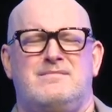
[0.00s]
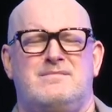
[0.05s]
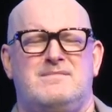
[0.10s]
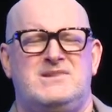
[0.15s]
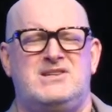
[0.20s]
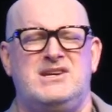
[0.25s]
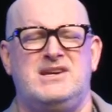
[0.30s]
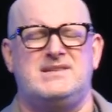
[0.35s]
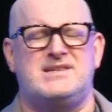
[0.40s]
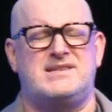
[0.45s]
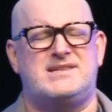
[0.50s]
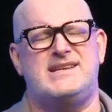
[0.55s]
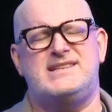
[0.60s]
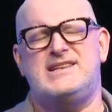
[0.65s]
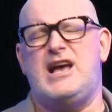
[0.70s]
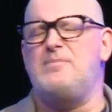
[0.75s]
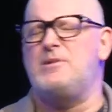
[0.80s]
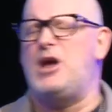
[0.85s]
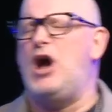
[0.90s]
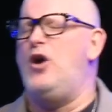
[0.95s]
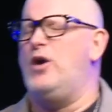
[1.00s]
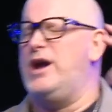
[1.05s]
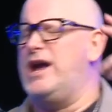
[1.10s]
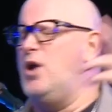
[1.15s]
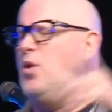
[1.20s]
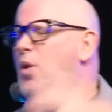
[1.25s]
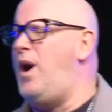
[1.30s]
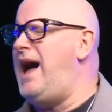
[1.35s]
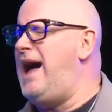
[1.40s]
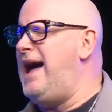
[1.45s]
Jesus says, I'm going
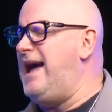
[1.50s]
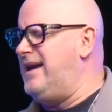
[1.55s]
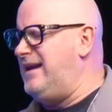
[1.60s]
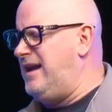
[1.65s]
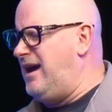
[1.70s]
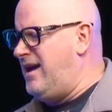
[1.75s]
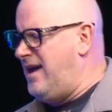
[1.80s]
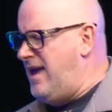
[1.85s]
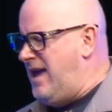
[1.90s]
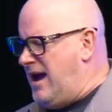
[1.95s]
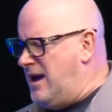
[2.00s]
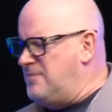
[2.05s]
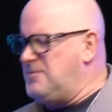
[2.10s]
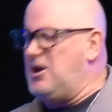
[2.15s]
away and I, am